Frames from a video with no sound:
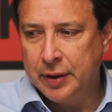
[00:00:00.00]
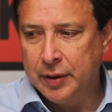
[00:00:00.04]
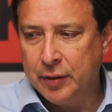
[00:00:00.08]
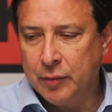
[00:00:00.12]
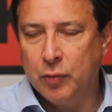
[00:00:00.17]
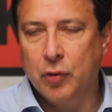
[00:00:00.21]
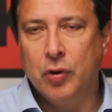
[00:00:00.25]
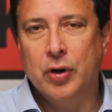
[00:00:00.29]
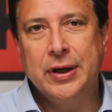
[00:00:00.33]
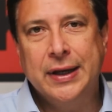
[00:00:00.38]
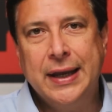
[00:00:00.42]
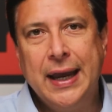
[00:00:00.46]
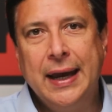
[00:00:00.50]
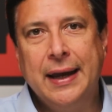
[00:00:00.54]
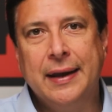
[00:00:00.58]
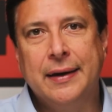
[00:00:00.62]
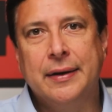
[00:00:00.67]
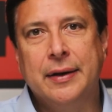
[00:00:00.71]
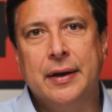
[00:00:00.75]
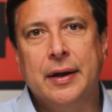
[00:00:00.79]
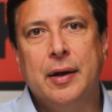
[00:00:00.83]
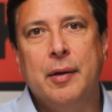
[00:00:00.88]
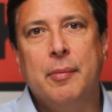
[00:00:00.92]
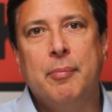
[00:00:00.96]
Well, again,
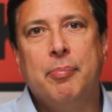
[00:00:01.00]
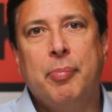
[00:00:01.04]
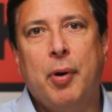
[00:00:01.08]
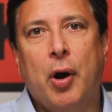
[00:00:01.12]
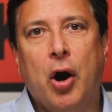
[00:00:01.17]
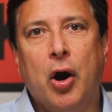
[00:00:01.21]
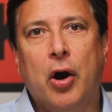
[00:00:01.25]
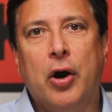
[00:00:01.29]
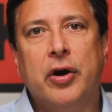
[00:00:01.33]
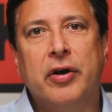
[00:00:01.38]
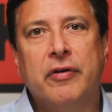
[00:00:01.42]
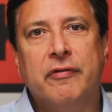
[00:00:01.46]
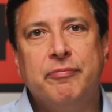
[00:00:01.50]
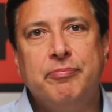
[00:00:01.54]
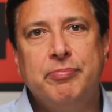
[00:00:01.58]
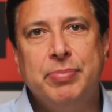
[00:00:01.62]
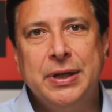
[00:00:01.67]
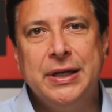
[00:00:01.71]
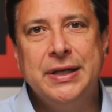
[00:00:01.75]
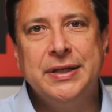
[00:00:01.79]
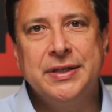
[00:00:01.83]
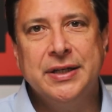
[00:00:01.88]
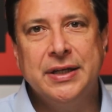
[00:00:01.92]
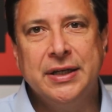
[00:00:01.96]
part of
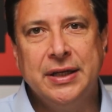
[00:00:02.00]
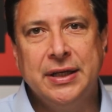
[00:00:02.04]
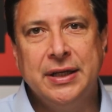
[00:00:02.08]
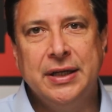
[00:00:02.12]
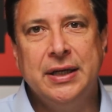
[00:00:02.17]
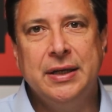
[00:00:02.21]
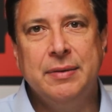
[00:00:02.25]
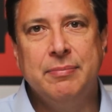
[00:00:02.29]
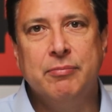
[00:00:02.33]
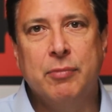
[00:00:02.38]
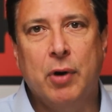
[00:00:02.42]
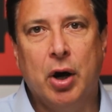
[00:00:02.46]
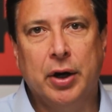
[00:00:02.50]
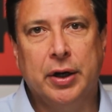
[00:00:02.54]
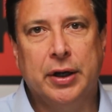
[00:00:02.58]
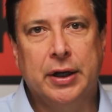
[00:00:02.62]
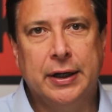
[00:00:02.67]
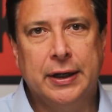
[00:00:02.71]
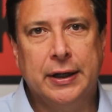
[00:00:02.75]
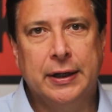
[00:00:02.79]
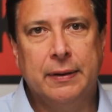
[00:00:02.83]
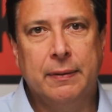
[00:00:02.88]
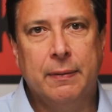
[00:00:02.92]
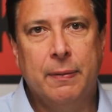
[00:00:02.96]
B2E
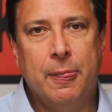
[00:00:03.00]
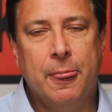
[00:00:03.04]
marketing